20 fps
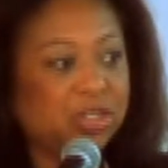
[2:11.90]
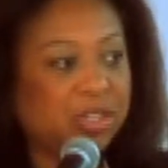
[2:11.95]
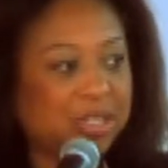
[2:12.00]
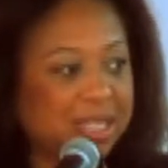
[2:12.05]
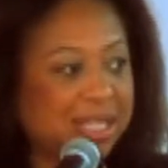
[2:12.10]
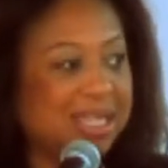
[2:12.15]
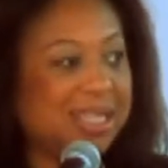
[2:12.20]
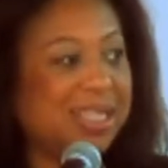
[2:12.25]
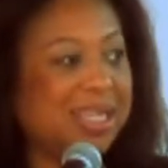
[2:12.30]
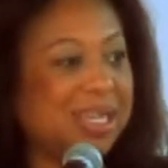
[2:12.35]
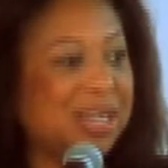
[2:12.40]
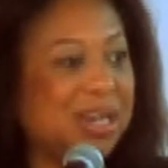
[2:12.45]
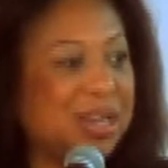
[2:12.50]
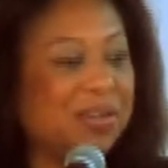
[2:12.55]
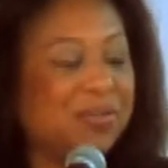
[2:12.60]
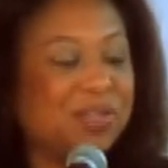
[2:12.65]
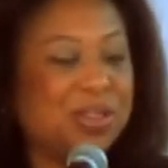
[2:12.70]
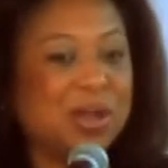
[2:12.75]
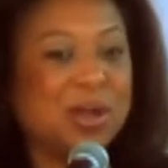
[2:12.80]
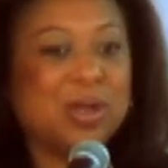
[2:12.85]
interestingly
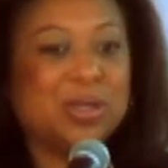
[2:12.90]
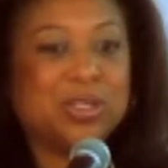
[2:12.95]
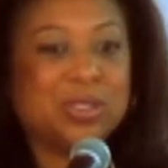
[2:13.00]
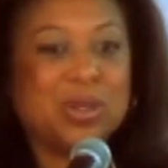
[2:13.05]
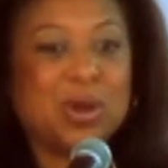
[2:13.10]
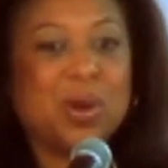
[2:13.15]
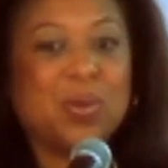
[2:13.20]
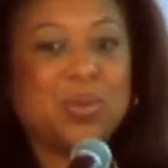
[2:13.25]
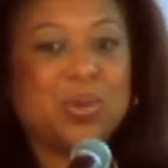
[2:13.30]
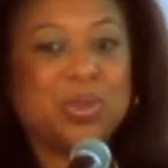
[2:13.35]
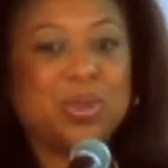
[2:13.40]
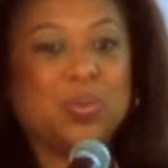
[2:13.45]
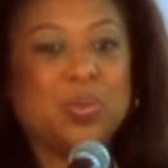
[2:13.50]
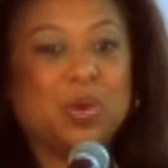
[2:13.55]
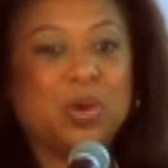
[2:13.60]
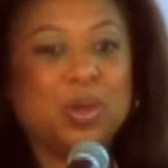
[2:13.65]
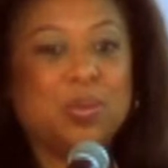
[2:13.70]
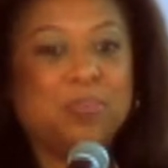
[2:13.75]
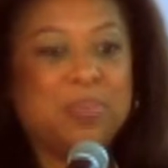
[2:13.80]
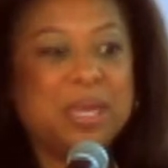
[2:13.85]
enough, they all start with the
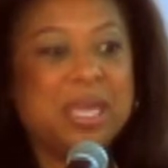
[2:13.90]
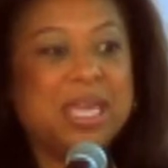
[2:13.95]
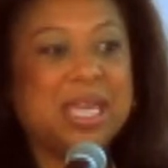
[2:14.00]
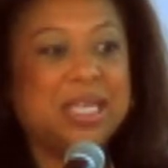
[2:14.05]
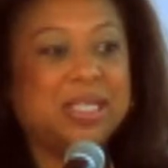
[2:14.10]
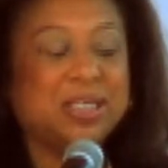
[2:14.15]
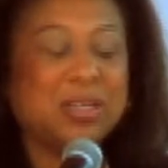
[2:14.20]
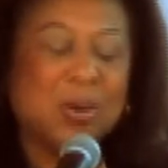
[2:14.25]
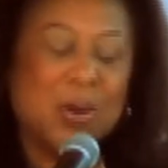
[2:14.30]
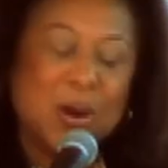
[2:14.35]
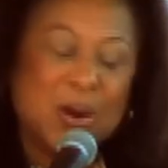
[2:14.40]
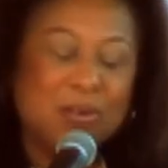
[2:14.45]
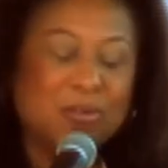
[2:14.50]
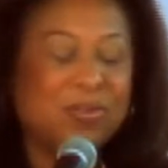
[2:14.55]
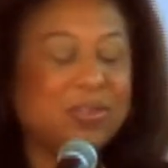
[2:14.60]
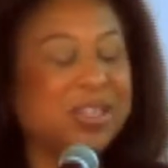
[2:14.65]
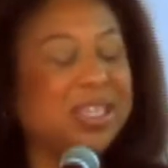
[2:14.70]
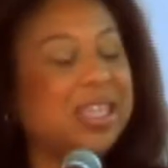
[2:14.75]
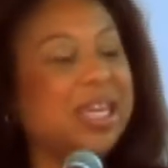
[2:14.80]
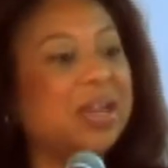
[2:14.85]
word P, so
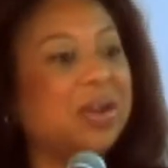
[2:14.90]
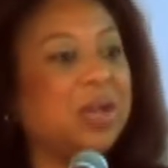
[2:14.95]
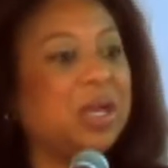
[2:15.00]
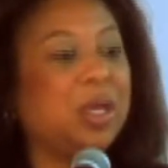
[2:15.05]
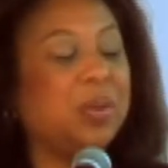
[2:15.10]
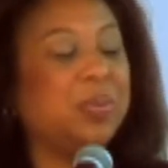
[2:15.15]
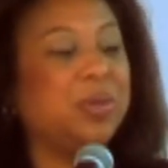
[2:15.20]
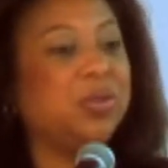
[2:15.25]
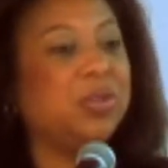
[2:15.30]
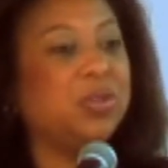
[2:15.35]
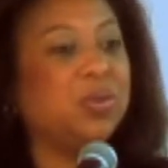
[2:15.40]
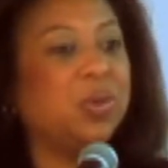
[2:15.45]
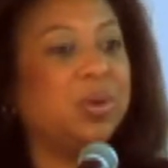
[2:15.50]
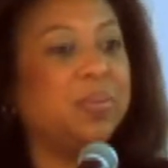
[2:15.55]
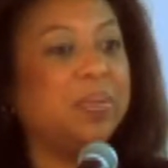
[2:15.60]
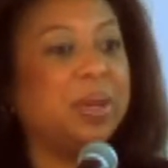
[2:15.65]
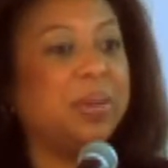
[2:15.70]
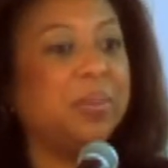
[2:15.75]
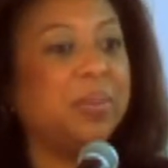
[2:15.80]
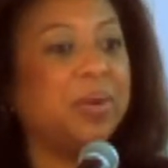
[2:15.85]
hopefully that'll help you to
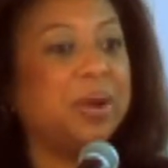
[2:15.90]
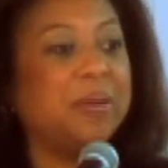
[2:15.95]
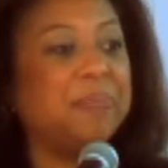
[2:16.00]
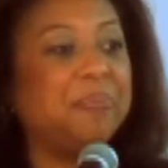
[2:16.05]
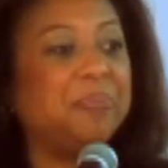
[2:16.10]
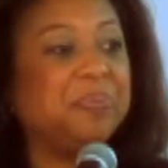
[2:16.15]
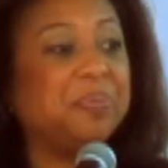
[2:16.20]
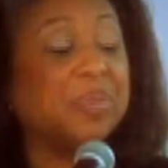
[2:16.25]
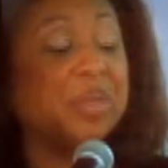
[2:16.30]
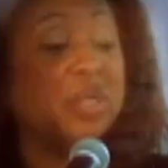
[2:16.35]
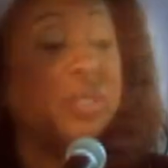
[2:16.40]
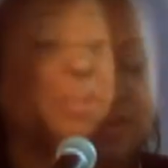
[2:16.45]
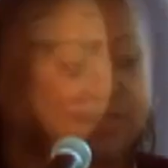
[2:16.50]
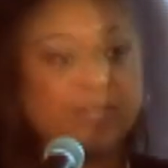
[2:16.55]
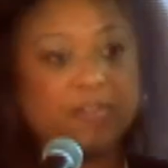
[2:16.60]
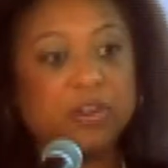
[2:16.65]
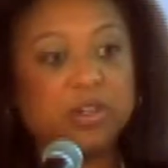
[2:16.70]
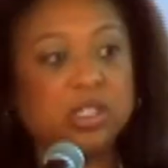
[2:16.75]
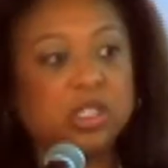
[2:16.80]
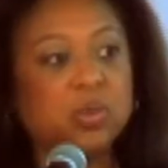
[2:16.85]
remember it.
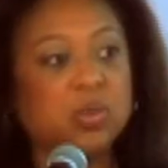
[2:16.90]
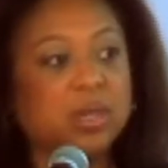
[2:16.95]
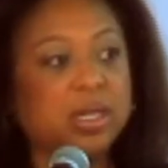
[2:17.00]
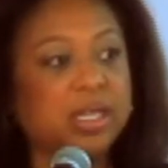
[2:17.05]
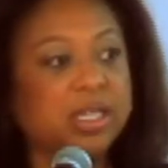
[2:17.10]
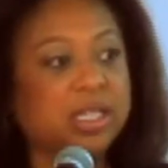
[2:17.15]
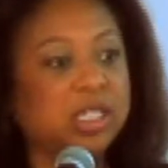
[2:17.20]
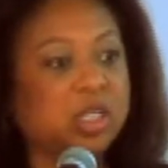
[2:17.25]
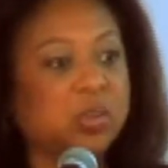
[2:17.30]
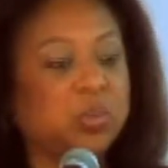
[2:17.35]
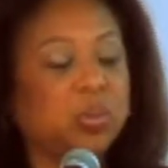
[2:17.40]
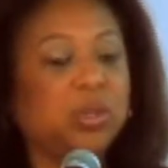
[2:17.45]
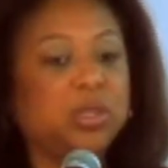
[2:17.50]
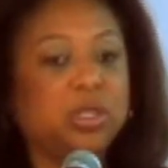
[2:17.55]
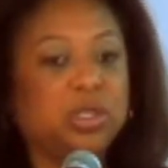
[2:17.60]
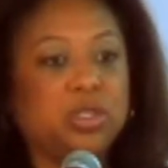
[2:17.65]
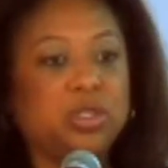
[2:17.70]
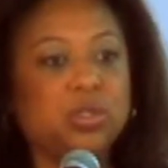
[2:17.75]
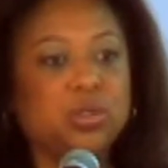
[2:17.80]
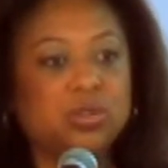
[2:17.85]
The first one is
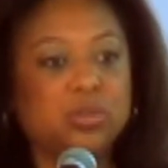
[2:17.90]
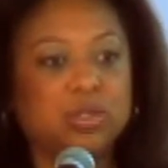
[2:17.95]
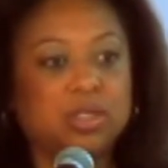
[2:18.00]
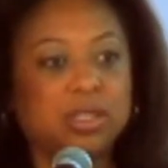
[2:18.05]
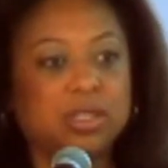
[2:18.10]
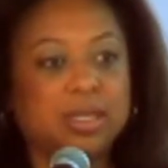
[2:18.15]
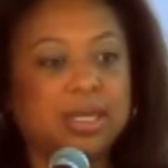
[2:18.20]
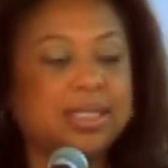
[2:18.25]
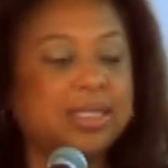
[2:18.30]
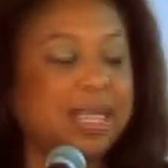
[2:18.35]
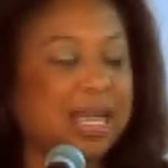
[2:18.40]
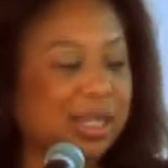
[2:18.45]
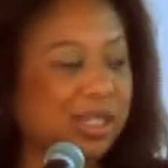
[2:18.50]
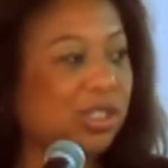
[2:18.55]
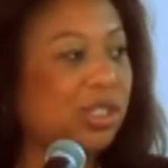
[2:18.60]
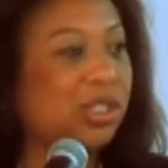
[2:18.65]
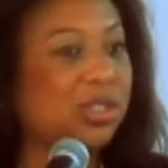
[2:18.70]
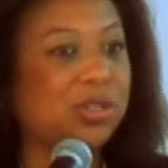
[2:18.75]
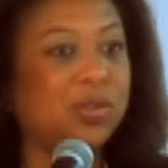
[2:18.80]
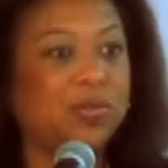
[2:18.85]
produce. It's
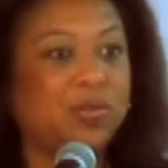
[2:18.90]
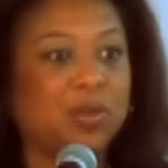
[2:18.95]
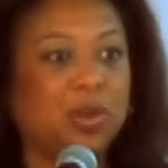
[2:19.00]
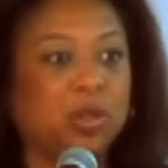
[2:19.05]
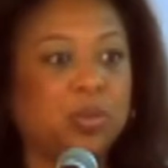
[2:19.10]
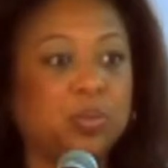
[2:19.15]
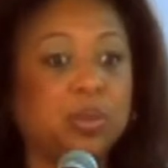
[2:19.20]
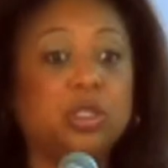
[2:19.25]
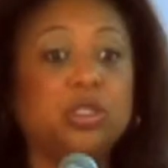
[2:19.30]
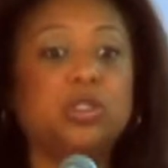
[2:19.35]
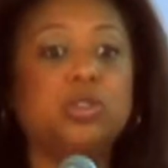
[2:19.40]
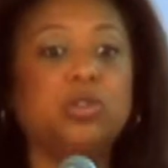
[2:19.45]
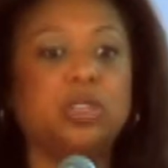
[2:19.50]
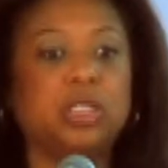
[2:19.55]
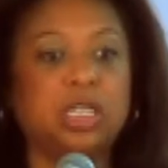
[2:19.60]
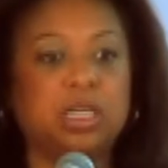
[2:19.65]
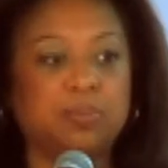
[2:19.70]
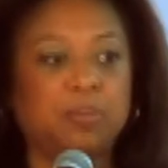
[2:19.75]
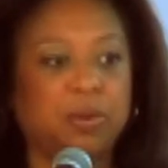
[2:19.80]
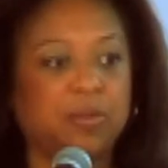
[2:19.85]
actually twofold
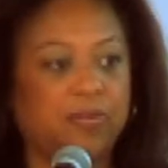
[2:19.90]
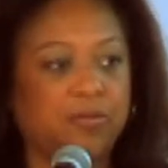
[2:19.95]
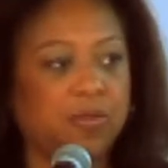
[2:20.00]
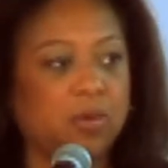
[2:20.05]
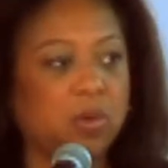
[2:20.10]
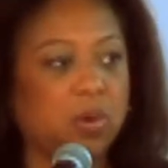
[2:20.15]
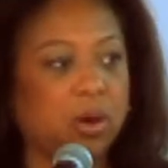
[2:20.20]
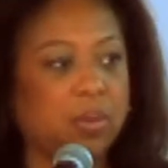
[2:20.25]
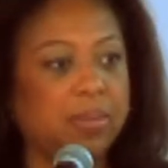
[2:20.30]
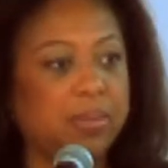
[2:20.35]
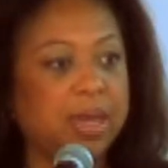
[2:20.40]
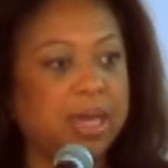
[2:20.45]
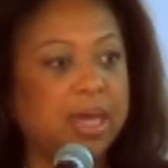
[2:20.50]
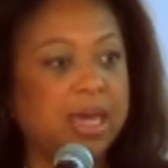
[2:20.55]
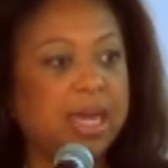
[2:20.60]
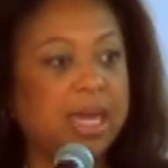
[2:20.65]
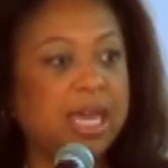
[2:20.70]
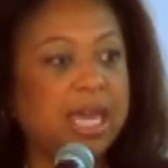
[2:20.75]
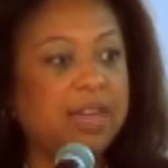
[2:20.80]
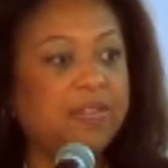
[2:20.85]
produce and perform.
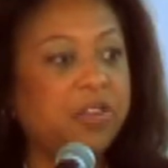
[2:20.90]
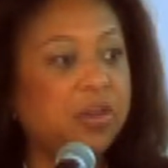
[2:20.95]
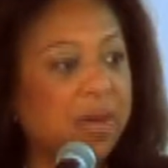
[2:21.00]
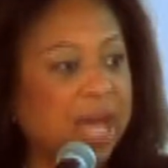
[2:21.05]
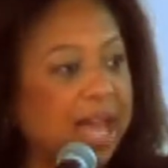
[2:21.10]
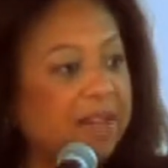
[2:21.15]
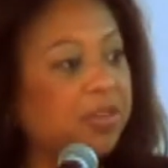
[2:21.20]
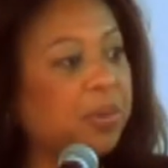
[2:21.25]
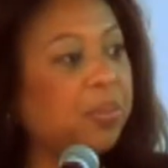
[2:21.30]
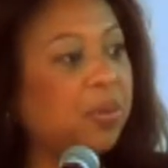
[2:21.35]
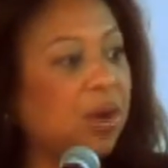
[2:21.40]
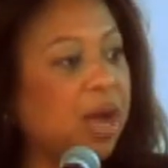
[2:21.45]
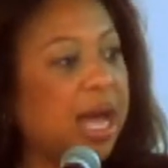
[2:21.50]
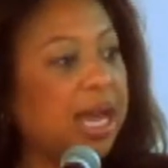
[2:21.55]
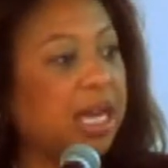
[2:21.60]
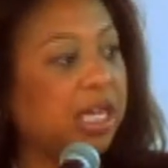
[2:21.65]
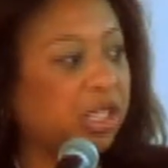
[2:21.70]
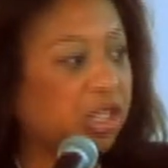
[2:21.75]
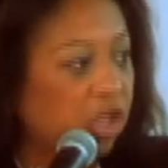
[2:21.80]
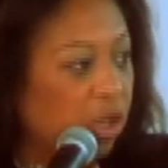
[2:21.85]
If you have a
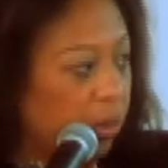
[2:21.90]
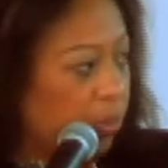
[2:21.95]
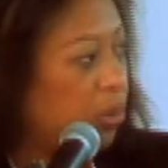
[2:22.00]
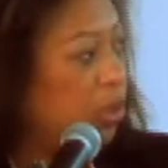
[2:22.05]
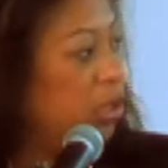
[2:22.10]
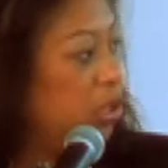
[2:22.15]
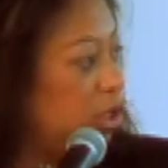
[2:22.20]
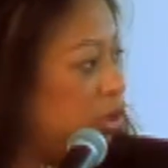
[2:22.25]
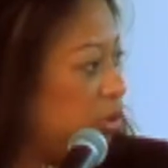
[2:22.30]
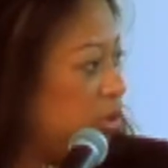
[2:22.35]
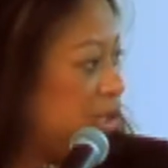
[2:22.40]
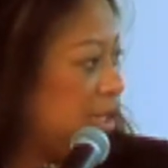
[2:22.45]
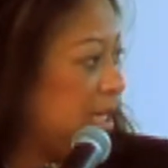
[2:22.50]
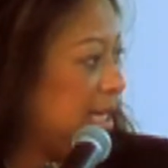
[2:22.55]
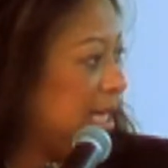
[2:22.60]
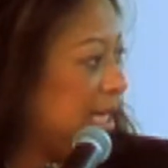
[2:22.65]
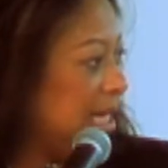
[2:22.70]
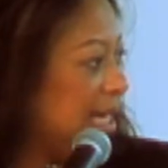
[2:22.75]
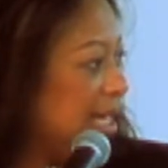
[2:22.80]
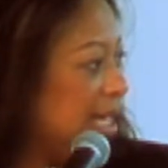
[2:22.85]
product, you're
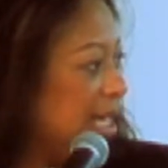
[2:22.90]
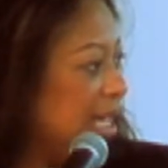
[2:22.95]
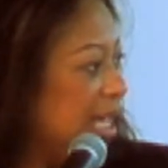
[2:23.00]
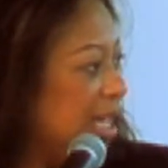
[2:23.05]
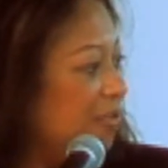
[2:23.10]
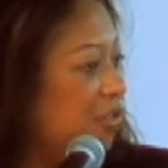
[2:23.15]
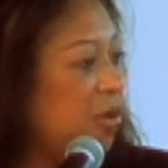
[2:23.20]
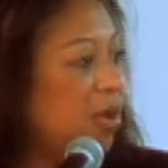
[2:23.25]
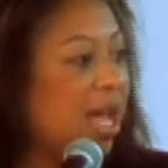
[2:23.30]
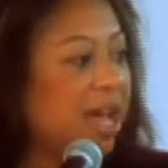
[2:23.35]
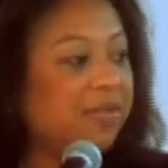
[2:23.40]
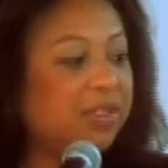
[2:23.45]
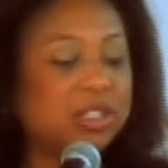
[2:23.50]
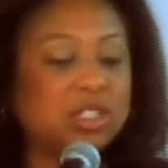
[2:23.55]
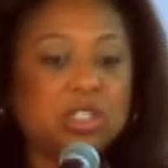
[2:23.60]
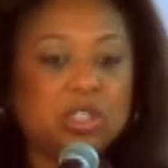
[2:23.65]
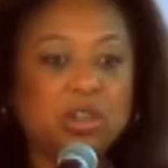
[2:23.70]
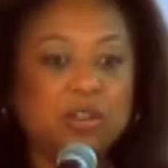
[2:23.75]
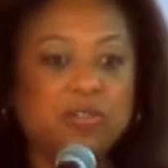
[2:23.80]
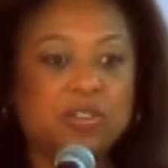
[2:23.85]
producing it. If you have a
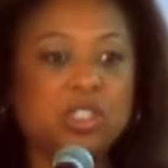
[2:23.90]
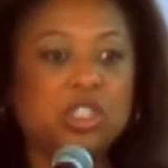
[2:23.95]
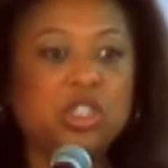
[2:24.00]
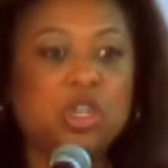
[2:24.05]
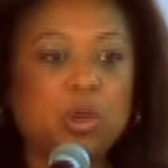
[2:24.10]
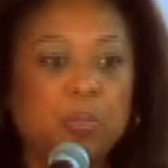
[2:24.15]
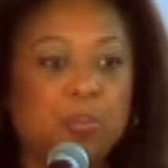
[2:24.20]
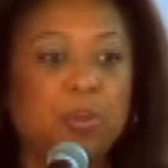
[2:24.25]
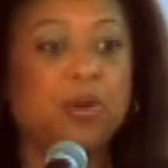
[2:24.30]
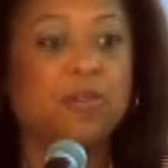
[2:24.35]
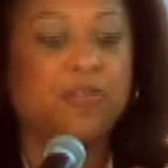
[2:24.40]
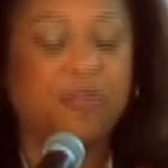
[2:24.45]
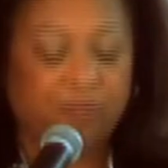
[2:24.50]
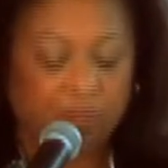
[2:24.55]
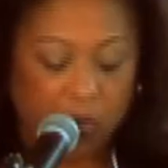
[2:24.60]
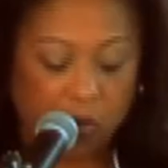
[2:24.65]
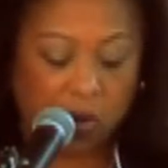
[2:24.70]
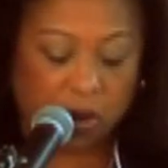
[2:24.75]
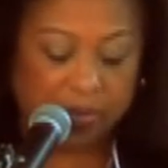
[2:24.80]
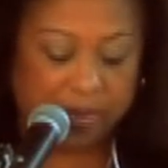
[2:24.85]
service, you're
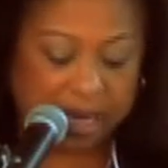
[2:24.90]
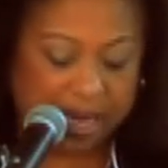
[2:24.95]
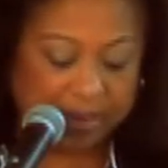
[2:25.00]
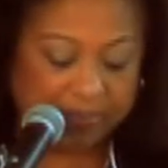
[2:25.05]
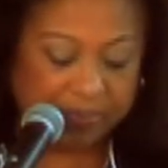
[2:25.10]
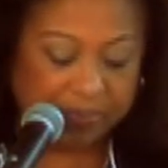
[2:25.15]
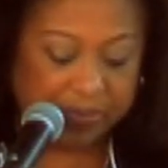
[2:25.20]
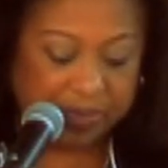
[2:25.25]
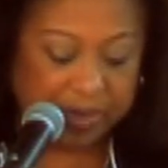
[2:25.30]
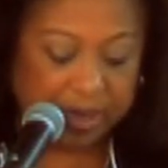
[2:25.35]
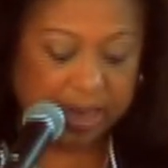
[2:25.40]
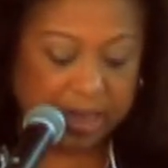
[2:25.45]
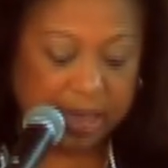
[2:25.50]
performing.